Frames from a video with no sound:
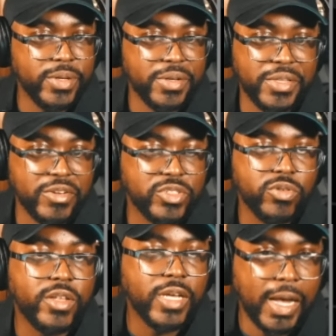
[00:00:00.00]
there's
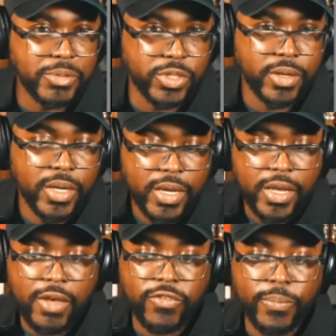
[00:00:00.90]
no other option.
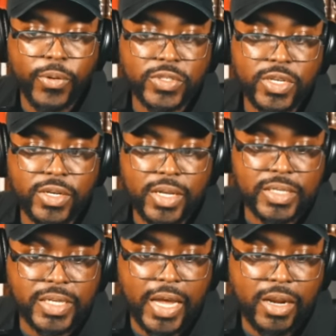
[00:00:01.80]
If a person
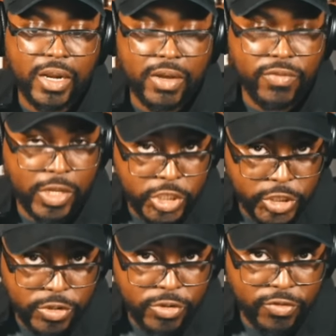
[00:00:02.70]
does not love the
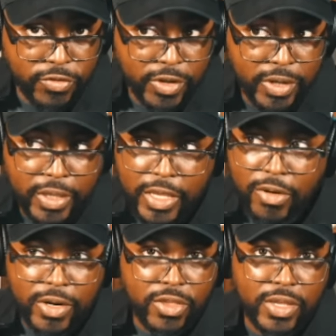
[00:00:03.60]
truth, the
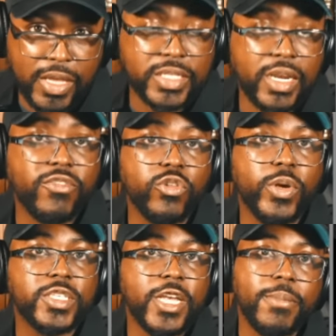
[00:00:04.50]
only thing that's left to
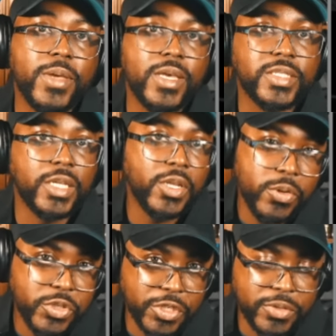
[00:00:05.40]
accept is the
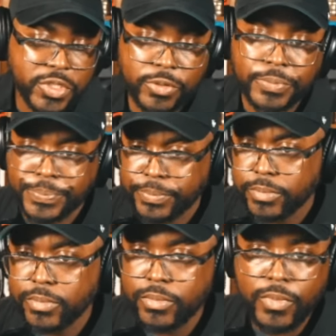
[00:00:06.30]
delusion. So
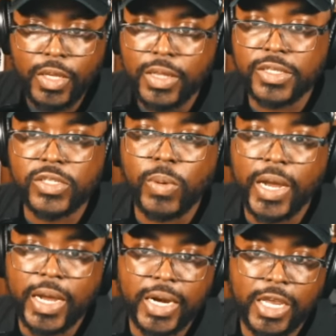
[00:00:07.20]
this is
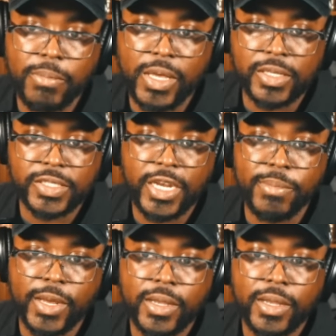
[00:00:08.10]
why God can make this statement.